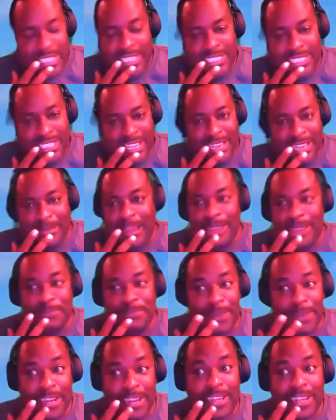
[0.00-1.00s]
and
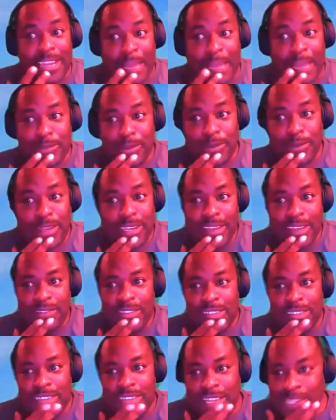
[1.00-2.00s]
I'm gonna absolutely
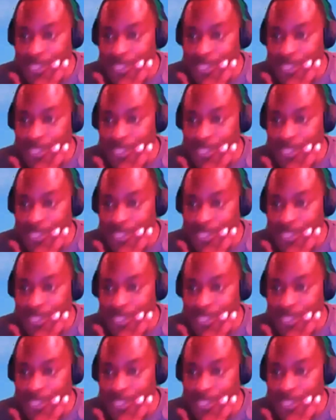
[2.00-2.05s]
love this